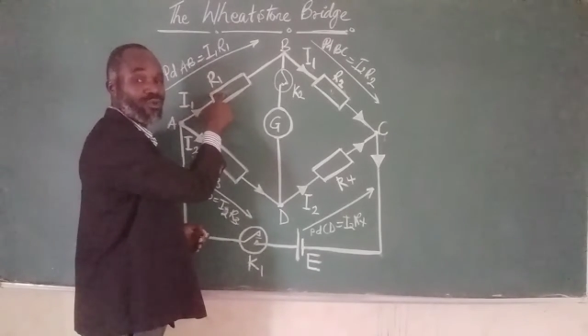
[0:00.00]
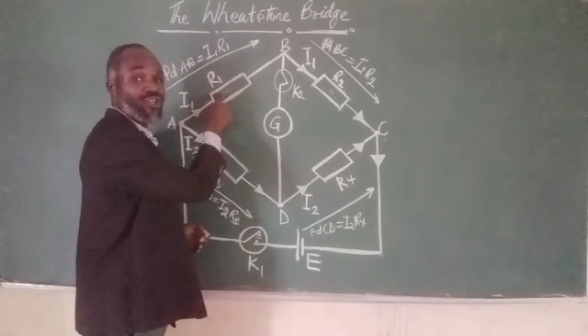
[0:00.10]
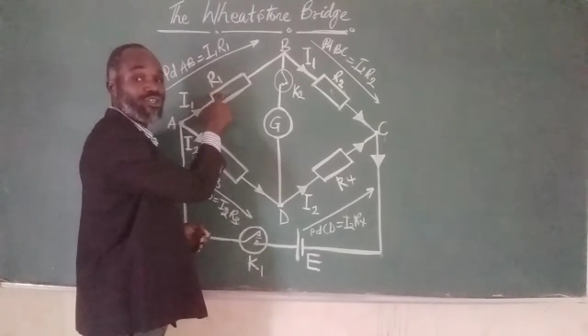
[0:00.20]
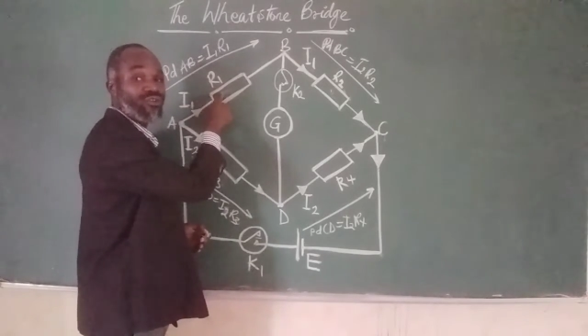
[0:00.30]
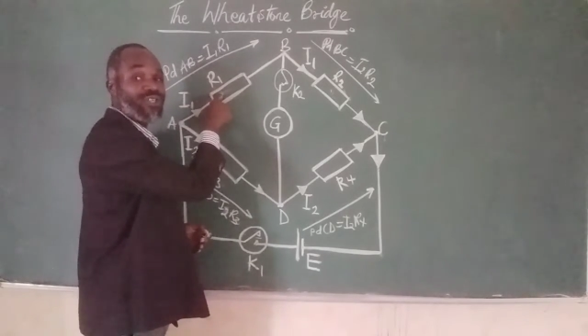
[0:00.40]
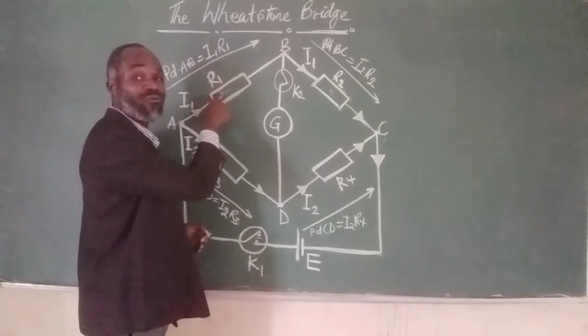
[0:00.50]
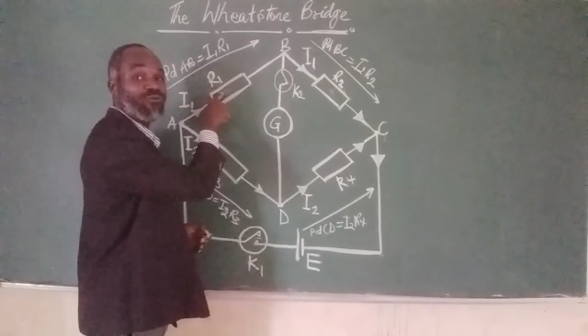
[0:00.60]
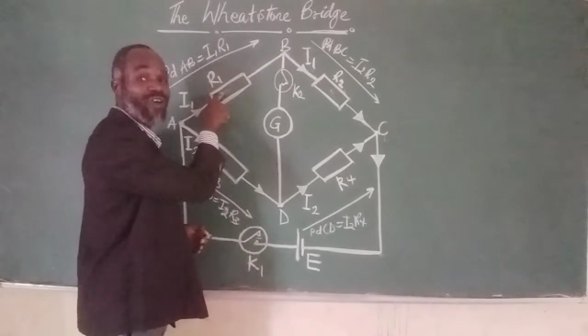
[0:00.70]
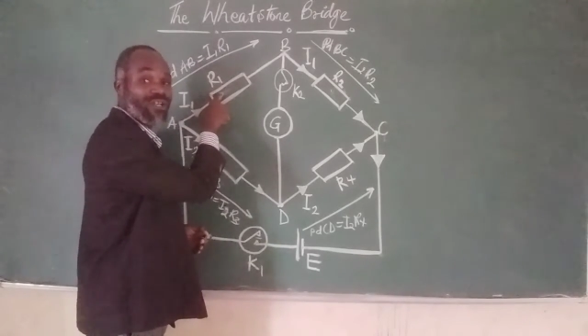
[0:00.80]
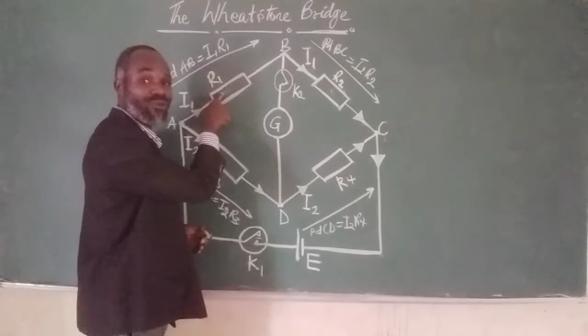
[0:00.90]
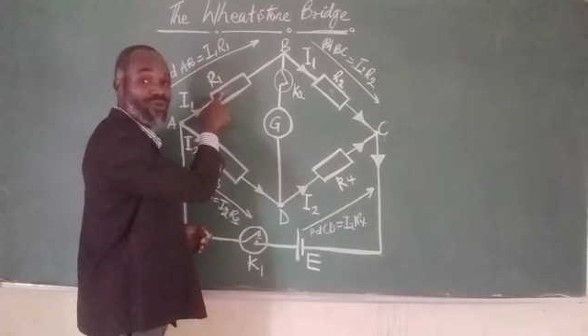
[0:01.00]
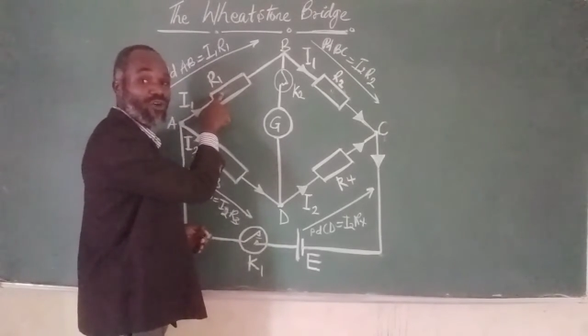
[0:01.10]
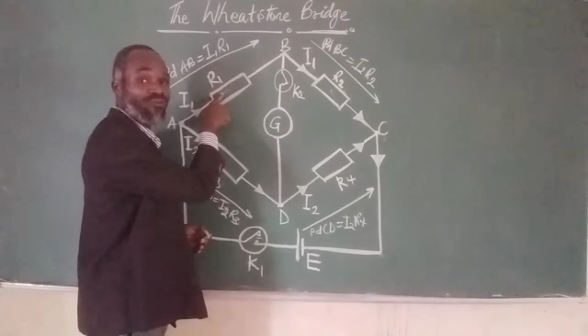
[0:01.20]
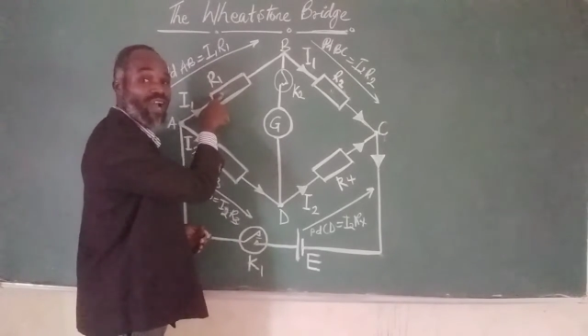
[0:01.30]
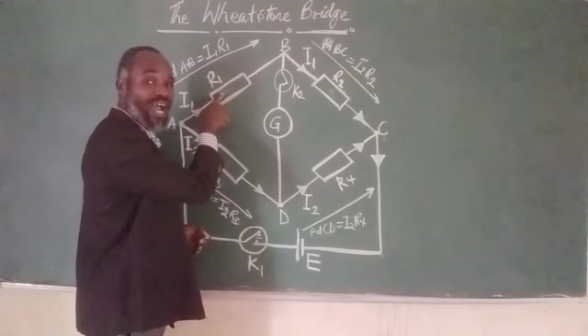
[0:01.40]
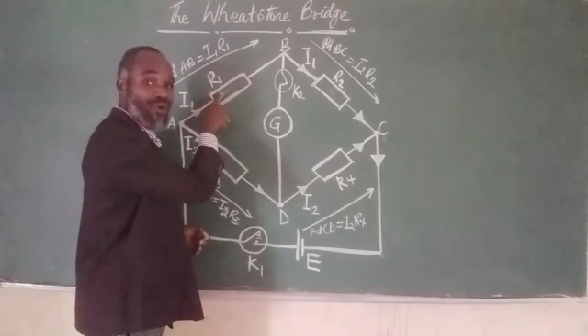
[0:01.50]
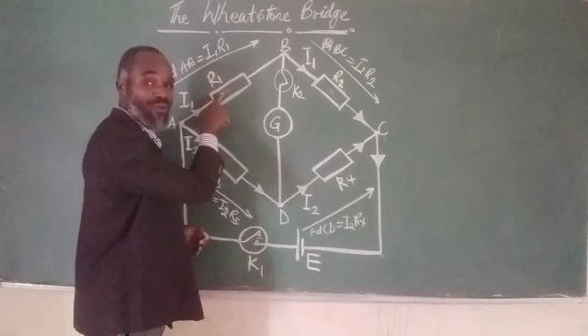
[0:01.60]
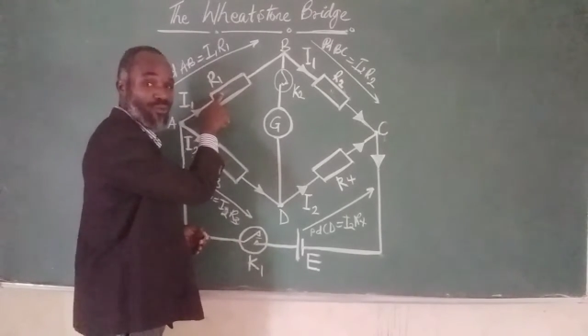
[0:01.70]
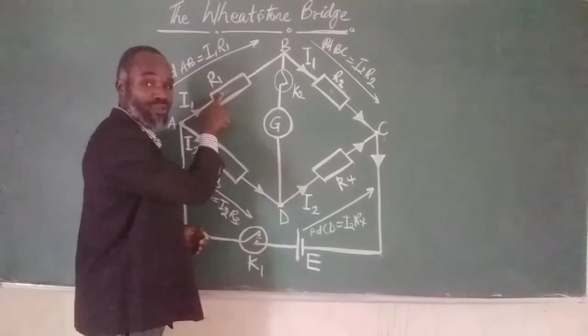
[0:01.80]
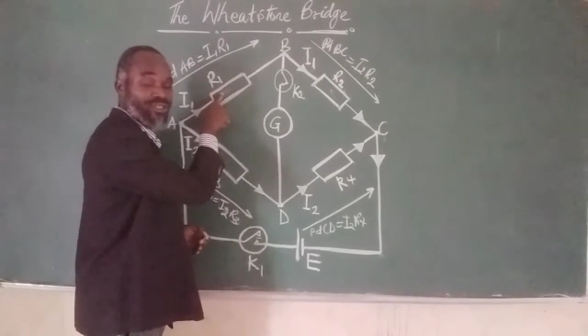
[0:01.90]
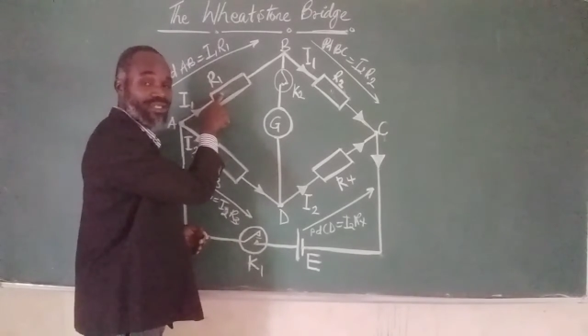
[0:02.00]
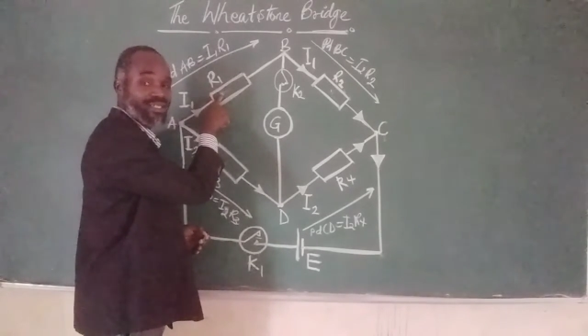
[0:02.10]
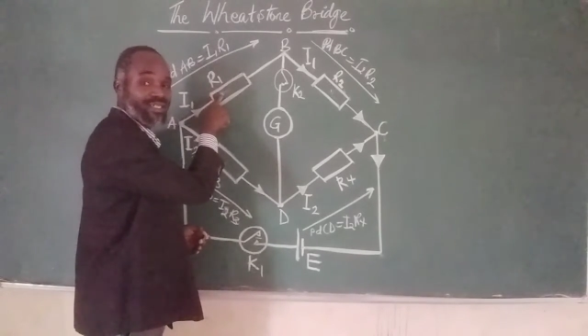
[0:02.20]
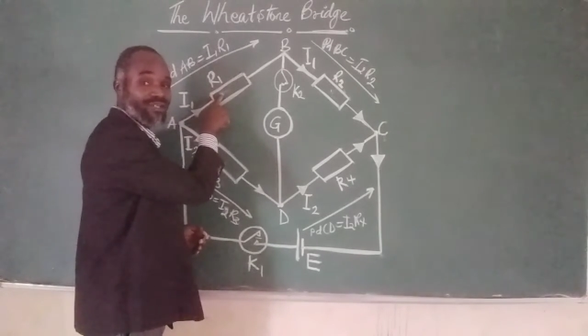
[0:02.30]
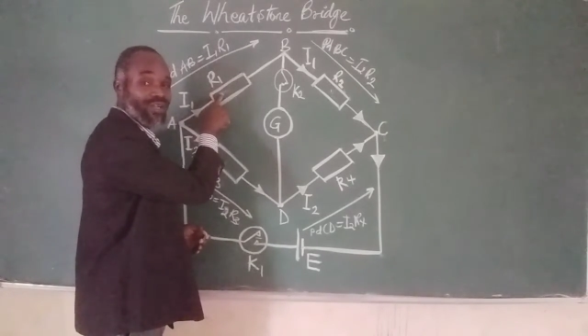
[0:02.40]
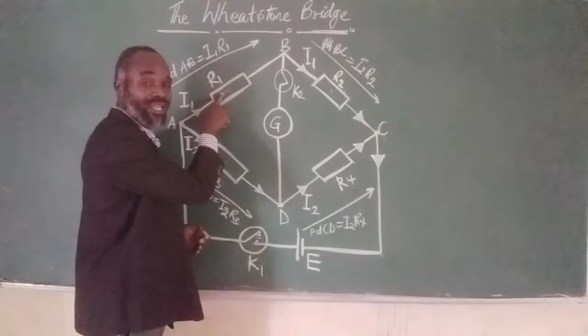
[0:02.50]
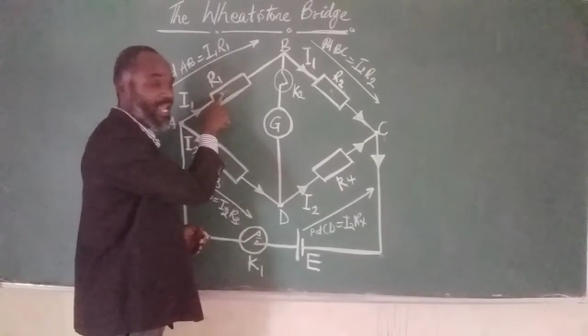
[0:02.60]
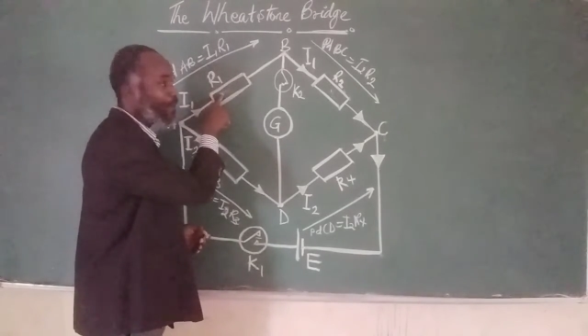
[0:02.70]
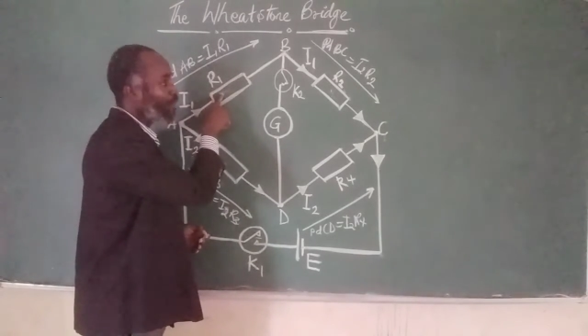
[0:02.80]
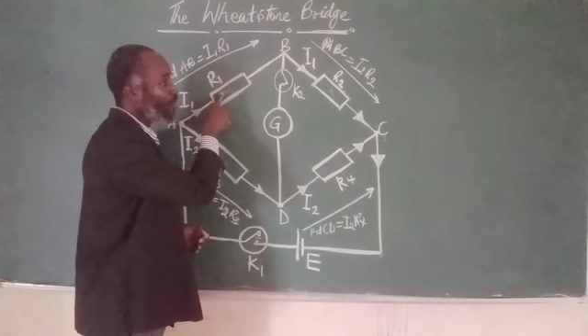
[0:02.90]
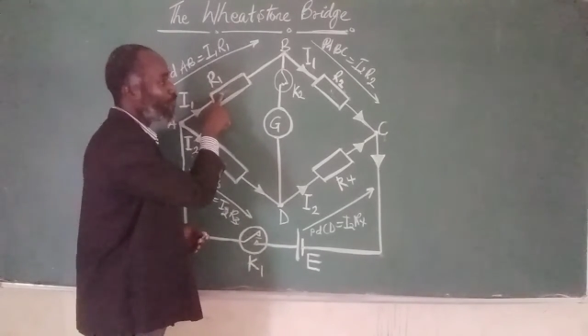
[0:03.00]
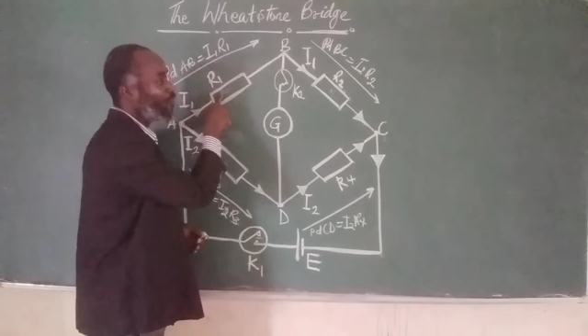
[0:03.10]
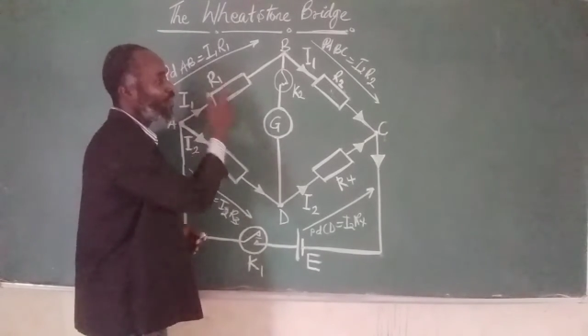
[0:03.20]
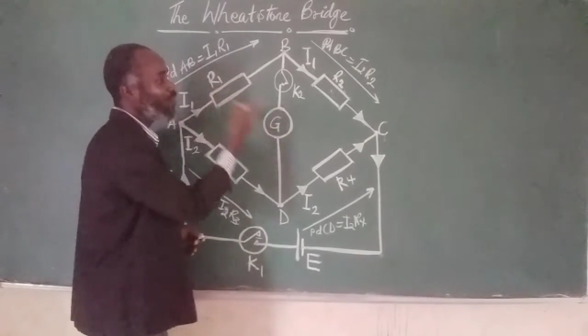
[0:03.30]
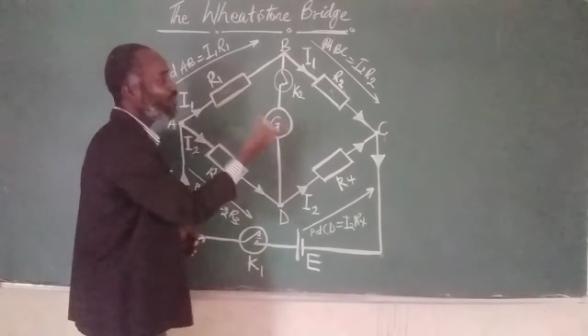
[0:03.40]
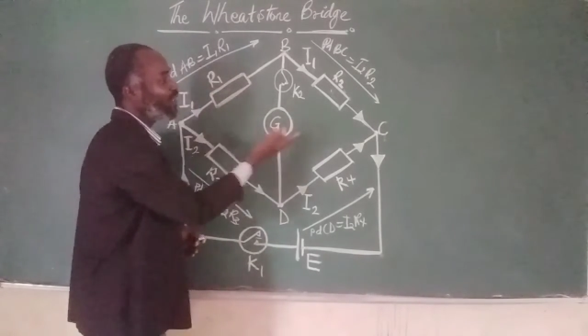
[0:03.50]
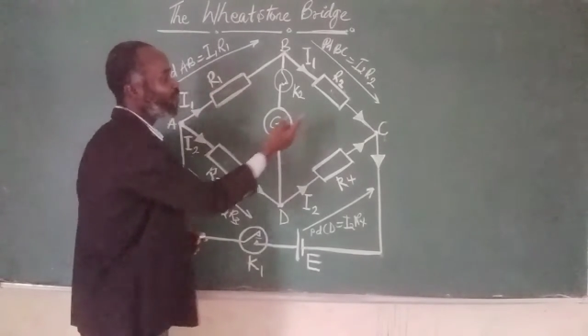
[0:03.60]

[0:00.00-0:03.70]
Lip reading: We don't know the value of R1, okay? But we know the